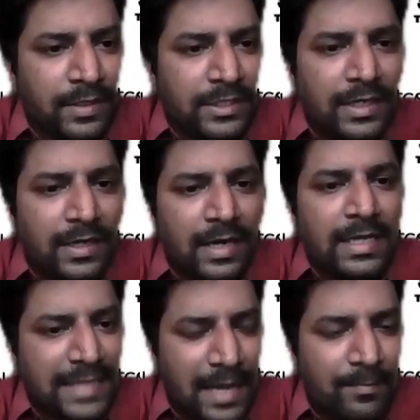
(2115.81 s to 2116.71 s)
share an
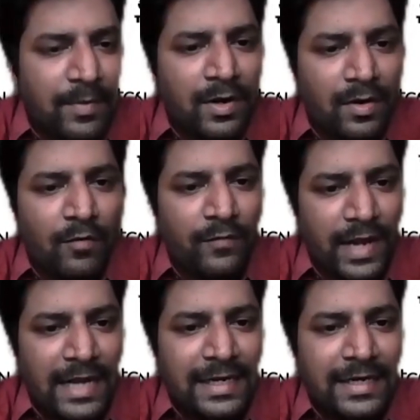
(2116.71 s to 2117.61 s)
example of a
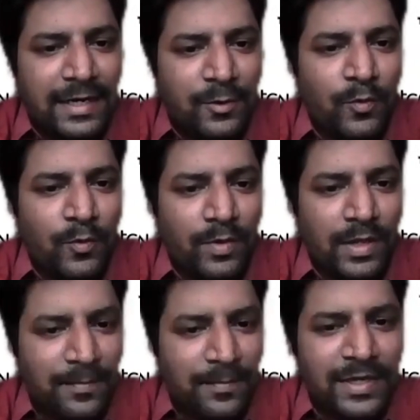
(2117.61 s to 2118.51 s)
candidate who
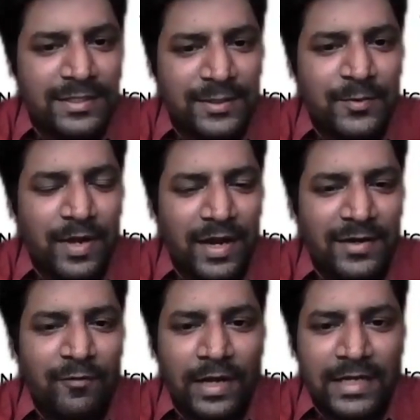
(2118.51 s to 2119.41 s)
impressed you
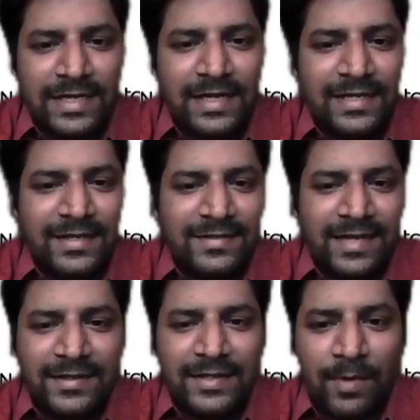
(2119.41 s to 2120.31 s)
and what exactly
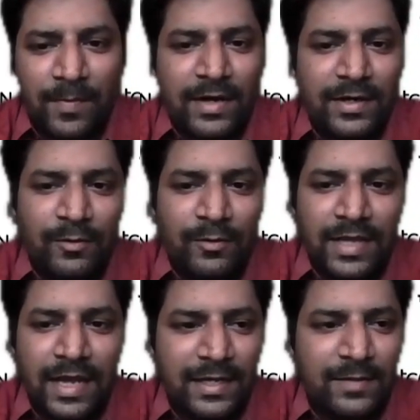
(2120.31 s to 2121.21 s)
set them apart during
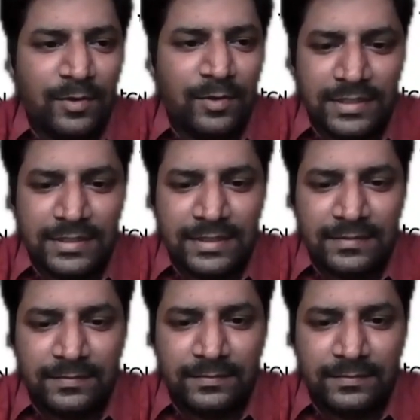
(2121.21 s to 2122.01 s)
the hiring process?